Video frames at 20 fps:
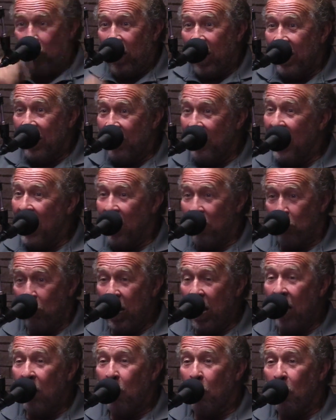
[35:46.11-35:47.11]
if we
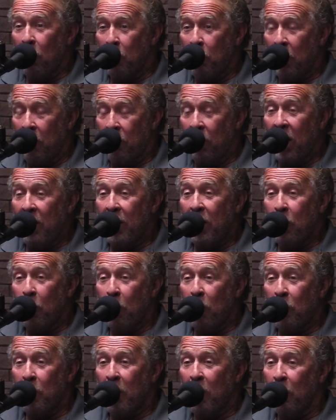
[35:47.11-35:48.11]
had 5.5
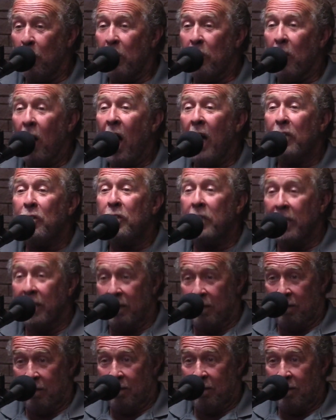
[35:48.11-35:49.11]
horsepower, we were hot
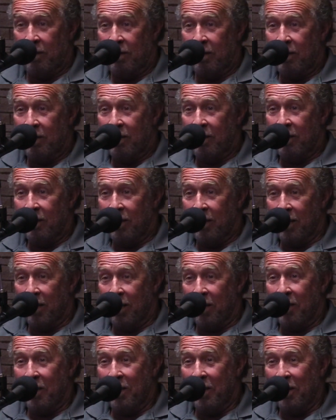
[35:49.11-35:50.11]
shit. Yeah.
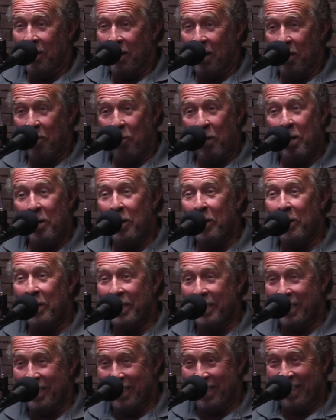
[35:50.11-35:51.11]
Yeah. Yeah. We knew
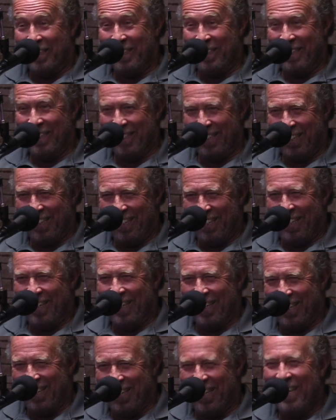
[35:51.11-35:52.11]
it. That's
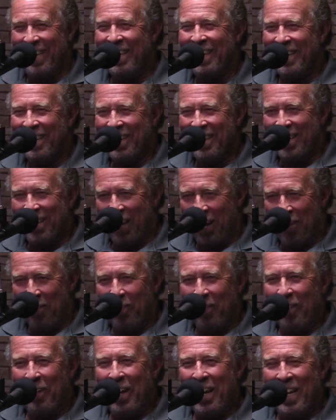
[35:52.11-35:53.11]
awesome, dude. That
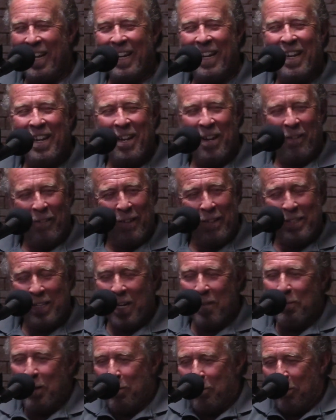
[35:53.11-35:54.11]
is totally awesome. One
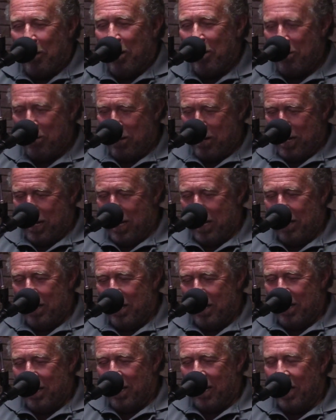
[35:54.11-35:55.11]
time, my brother and
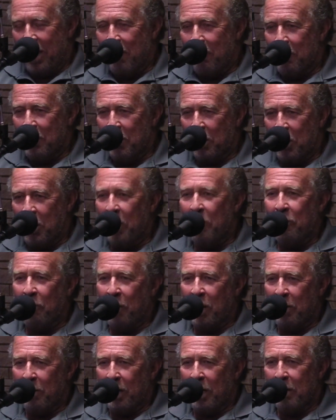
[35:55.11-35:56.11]
I, and there was a good
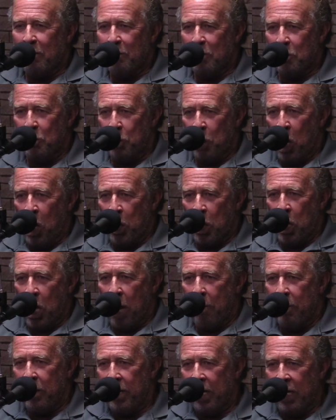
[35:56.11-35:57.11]
friend of mine, it was John
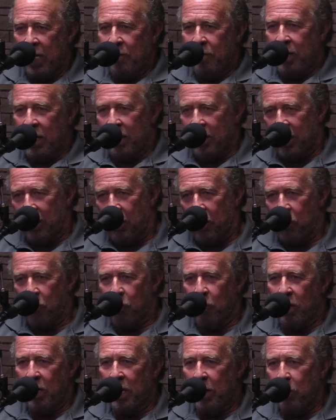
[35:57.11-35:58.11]
Kepman. He lived out the end of the
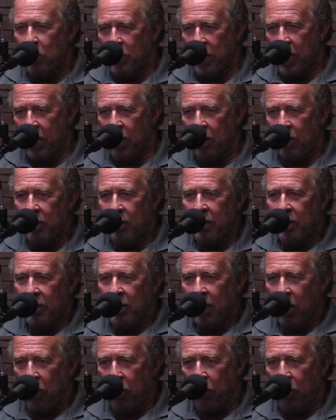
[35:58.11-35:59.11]
street. He was like
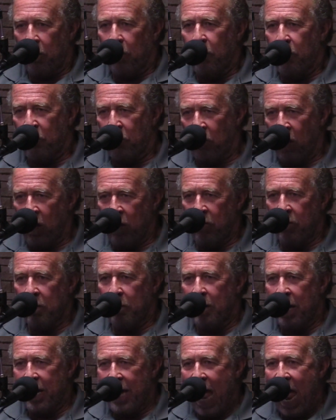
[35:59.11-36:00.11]
a third son
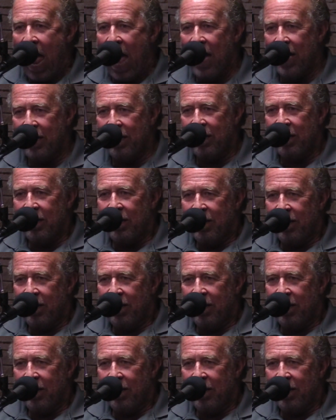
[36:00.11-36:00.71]
to my dad,